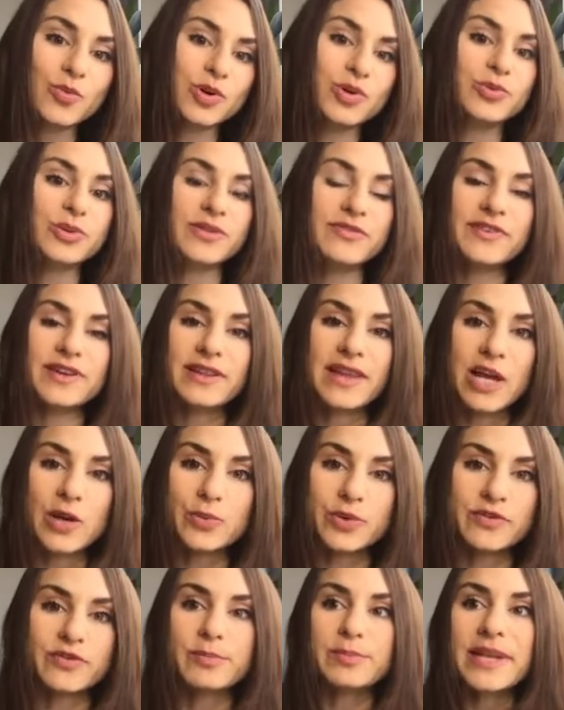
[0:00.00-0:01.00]
where we feel
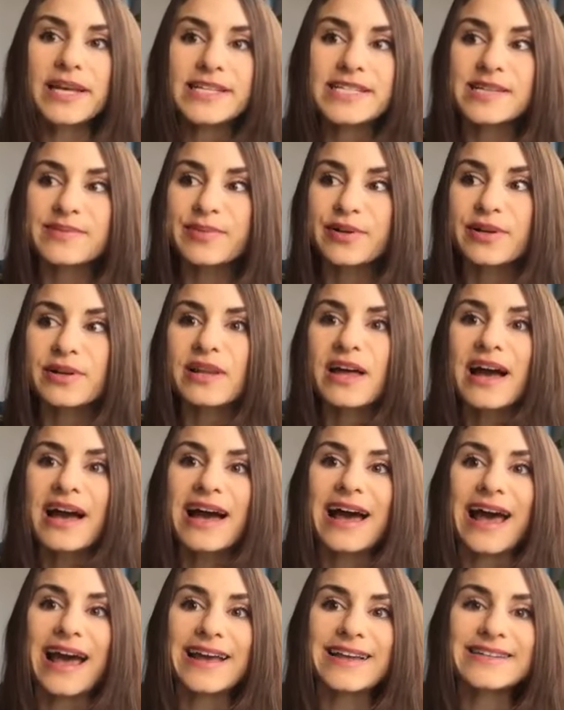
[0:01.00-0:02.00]
like we're replaceable.
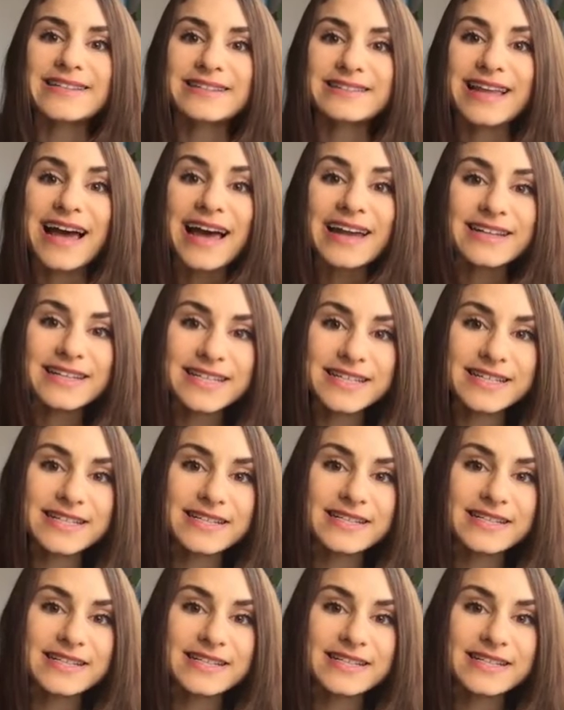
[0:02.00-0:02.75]
And that